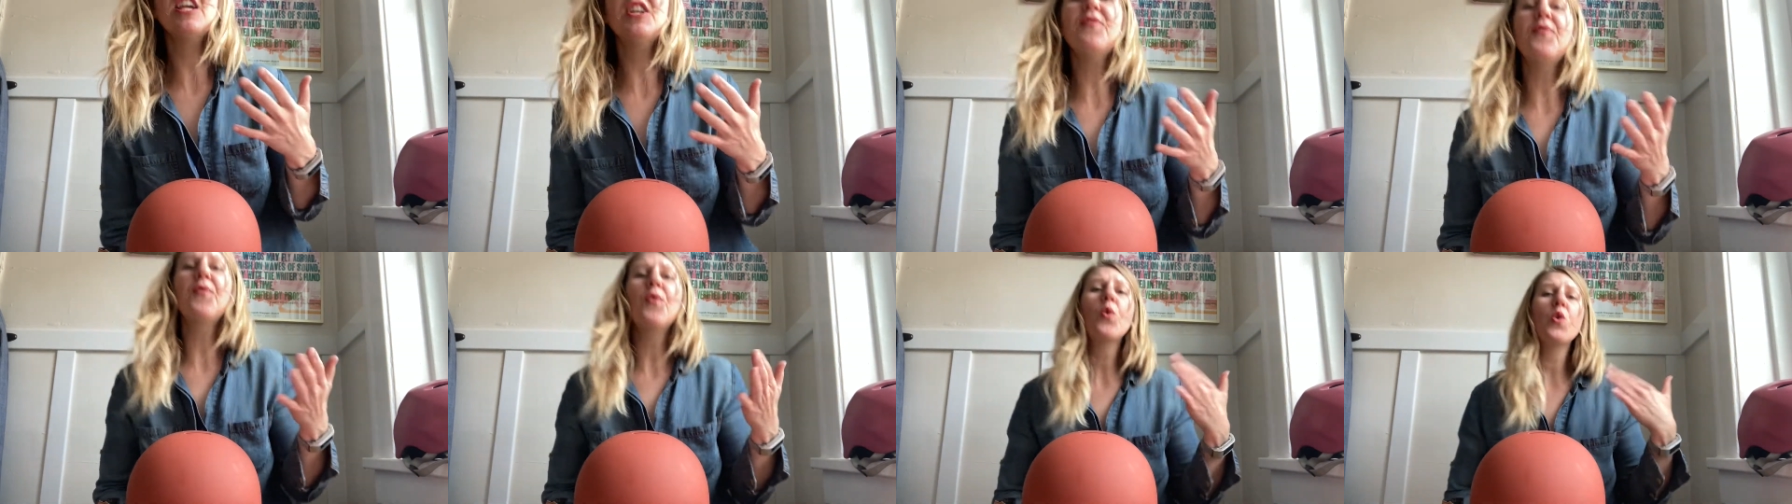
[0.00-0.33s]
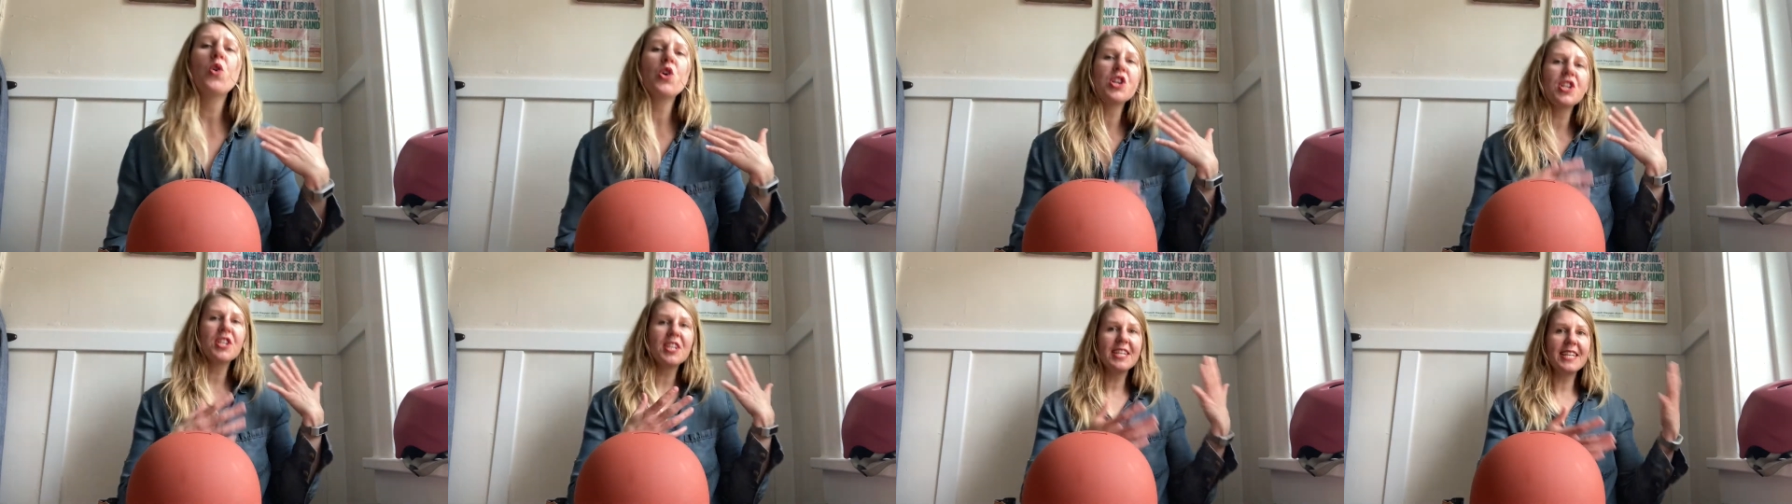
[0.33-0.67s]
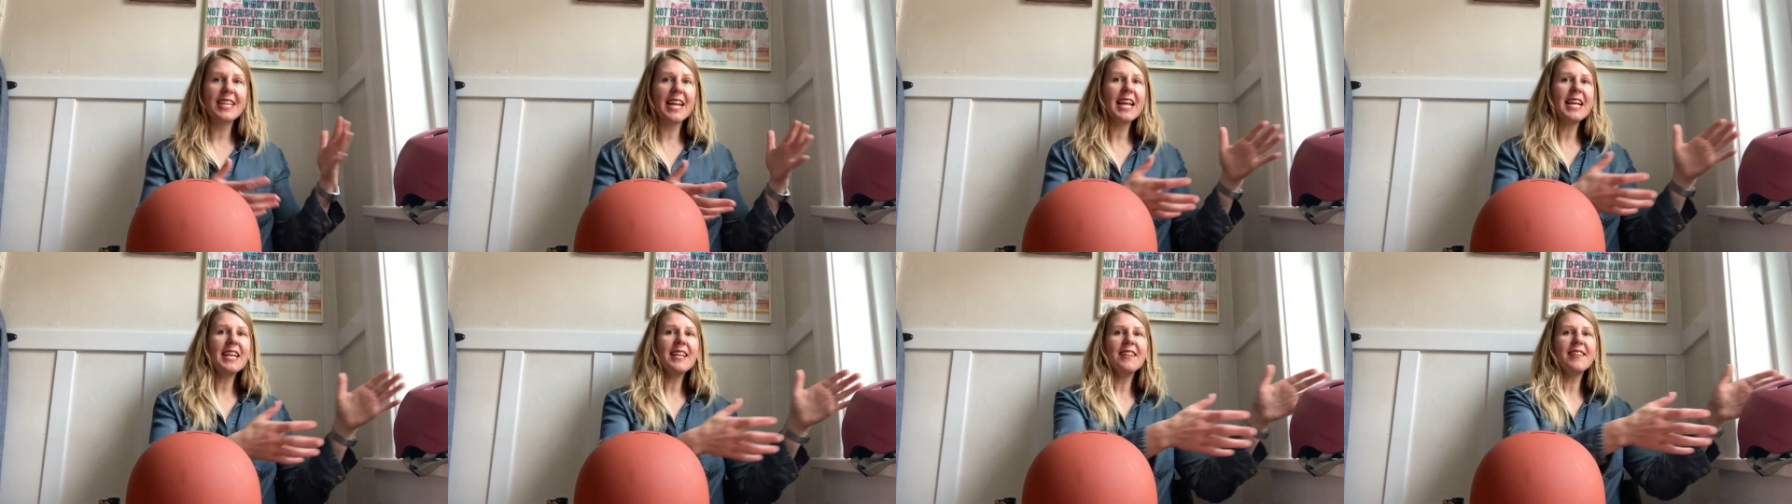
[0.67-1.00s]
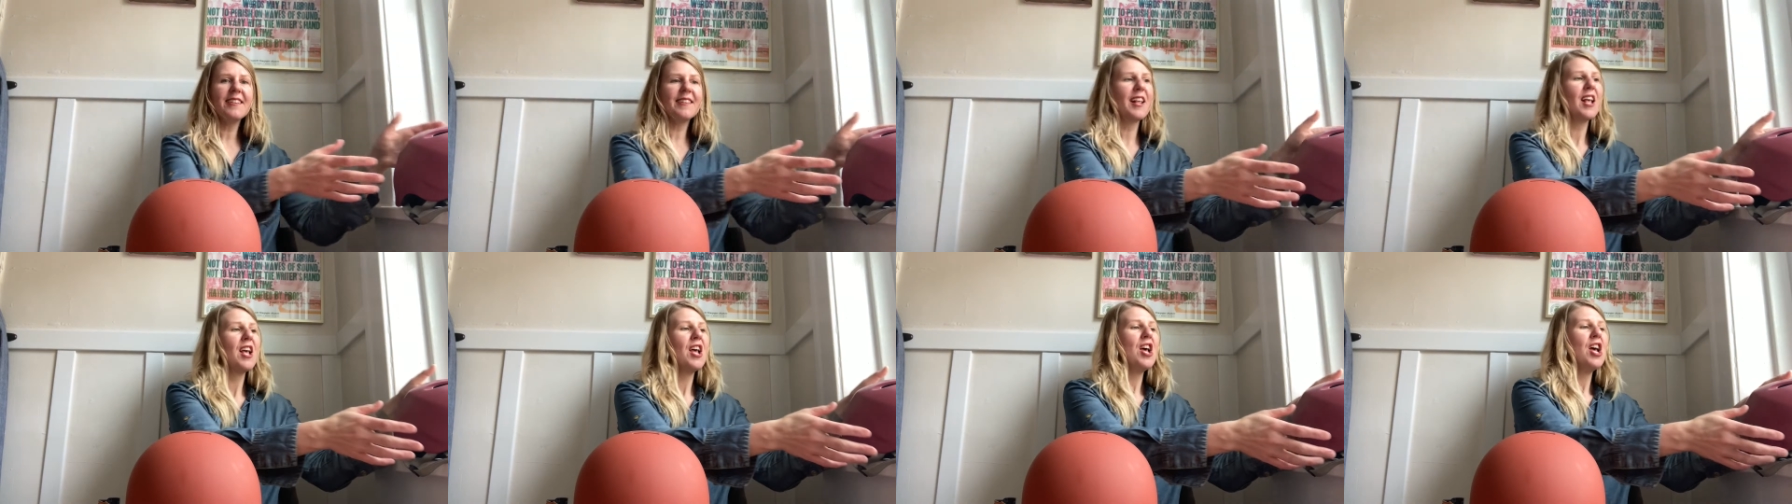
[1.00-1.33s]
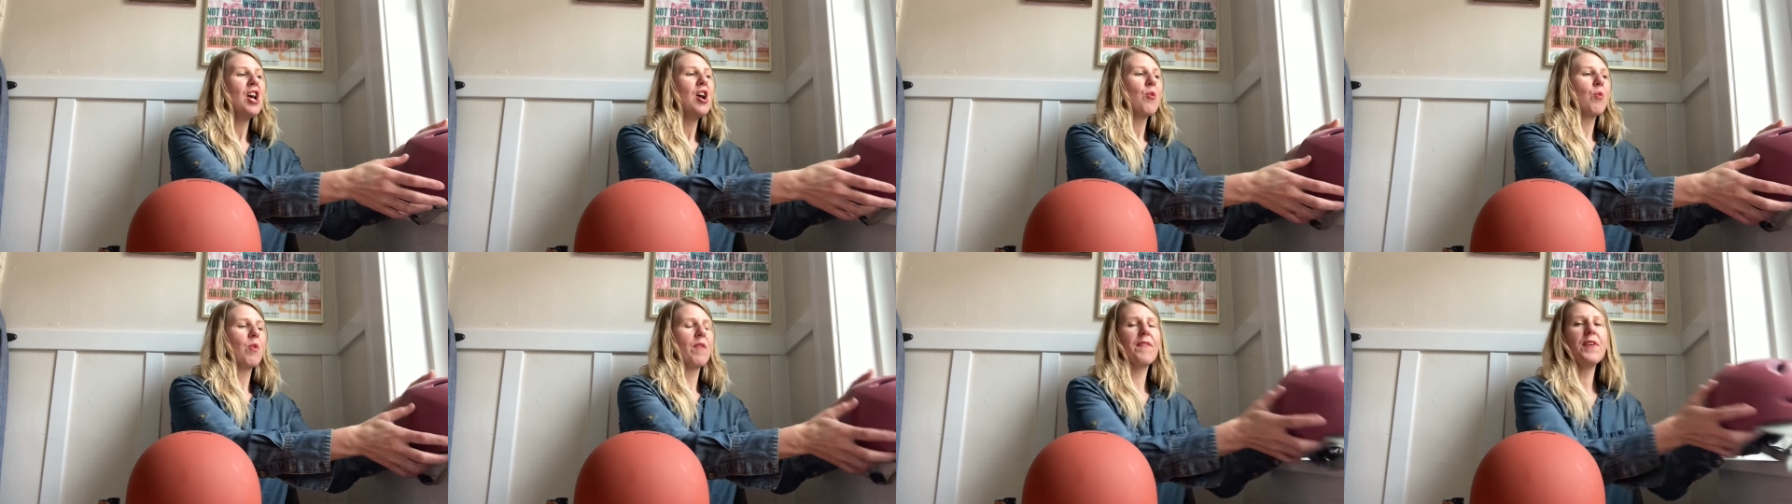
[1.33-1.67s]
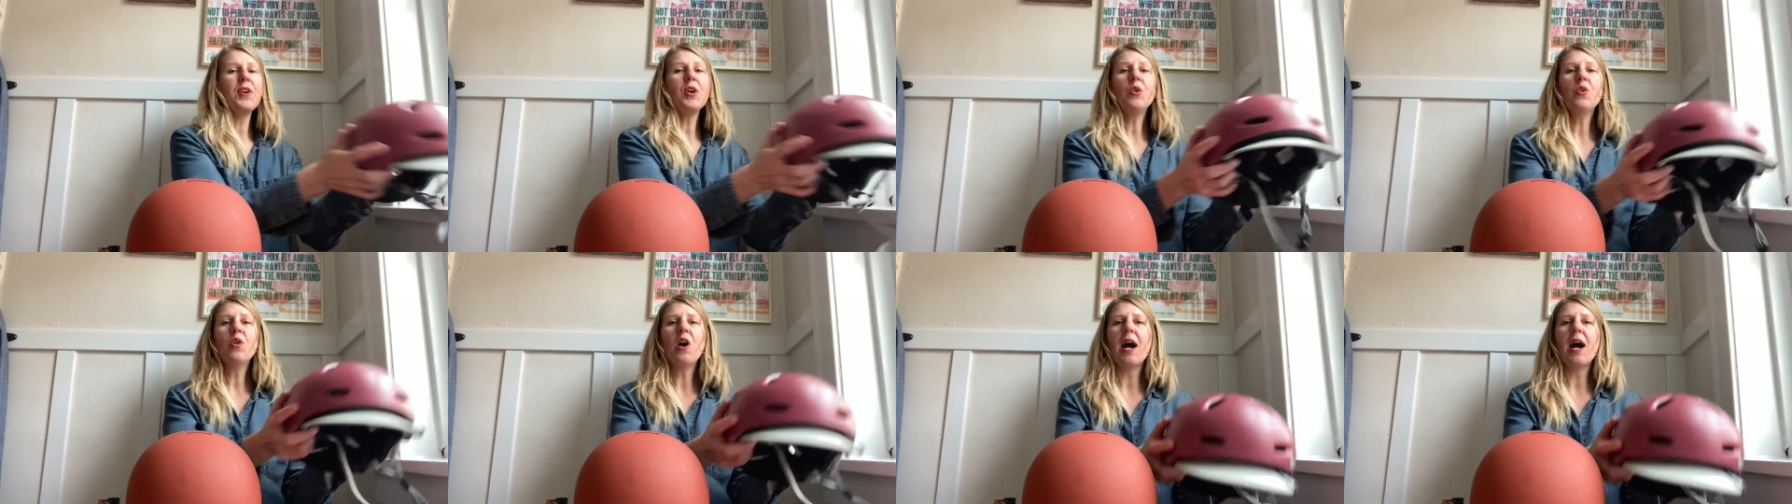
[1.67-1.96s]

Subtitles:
For today's review,